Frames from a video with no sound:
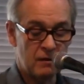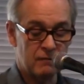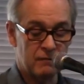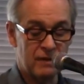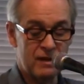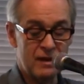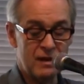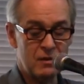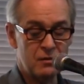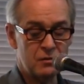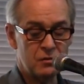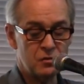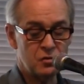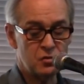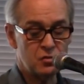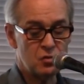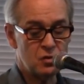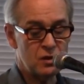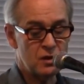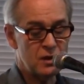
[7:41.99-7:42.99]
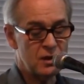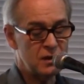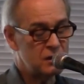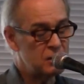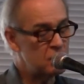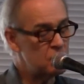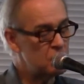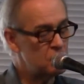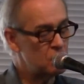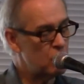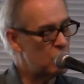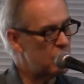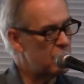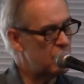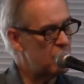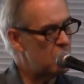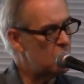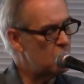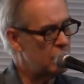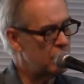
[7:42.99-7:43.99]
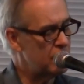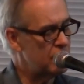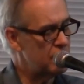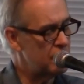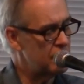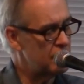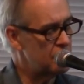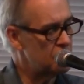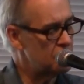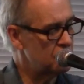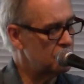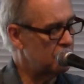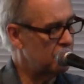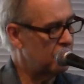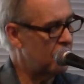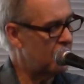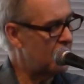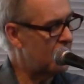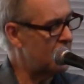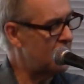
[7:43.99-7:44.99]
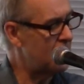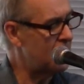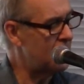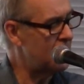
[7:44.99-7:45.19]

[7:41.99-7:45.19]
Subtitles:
Found the strength to spread their wings and fly.